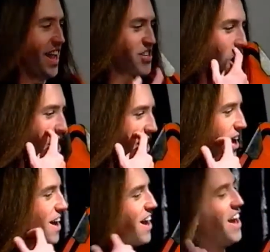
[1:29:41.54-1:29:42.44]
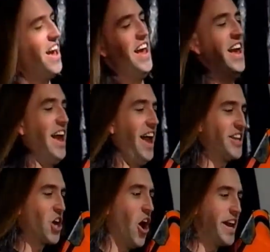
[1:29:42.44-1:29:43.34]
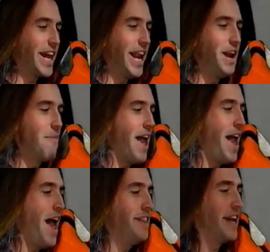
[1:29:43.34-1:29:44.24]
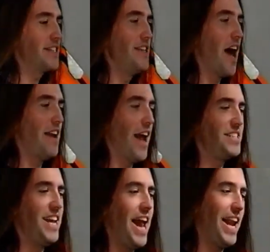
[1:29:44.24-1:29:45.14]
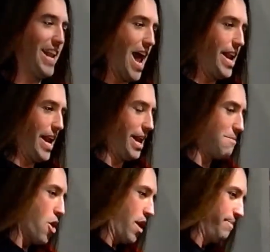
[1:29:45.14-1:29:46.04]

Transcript: hard. It's hard to get into my head that it's not 1989 anymore.